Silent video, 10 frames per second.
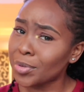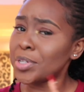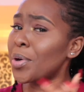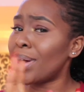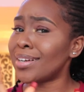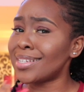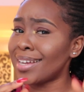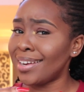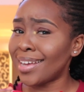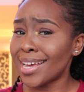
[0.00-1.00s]
We don't want
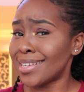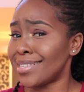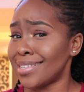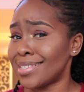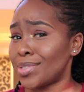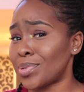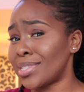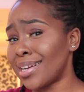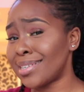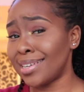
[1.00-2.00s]
any cases to
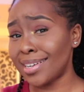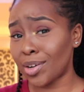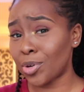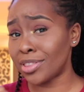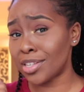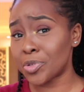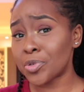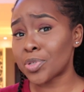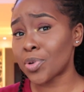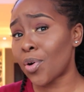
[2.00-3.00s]
start hearing on the
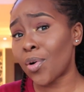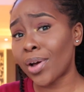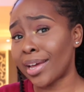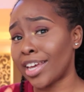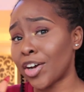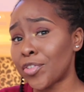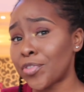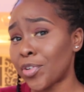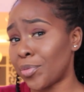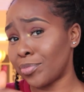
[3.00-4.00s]
news, or oh, a girl
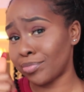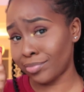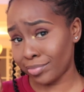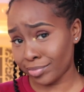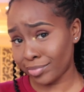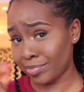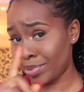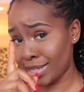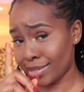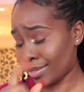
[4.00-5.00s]
from,
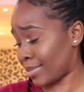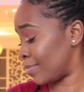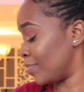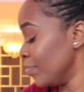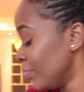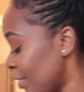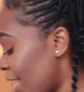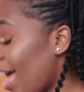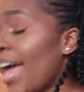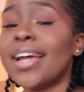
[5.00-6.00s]
please.
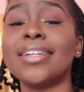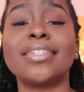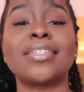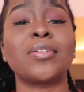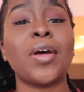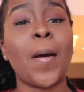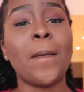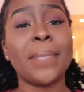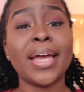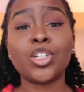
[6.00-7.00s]
And
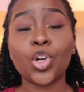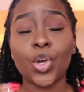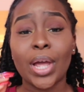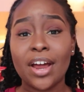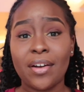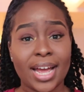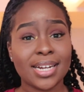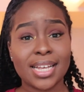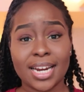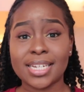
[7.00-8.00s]
make sure you carry
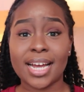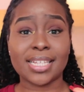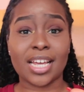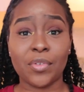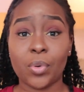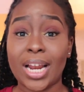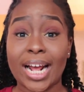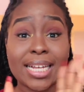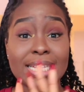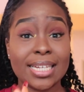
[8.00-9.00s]
hand sanitizer everywhere.
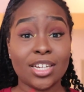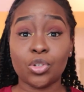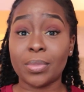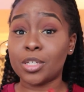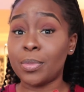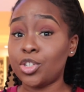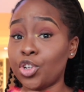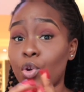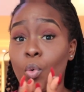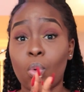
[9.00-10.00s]
Like I said, you must make
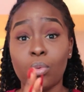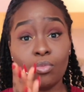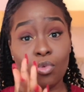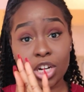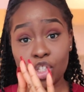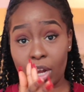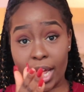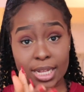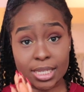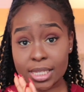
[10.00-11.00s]
sure you wash your
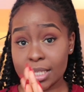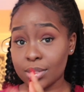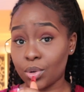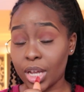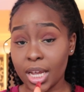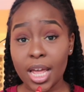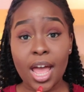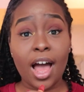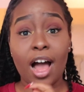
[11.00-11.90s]
hands, okay?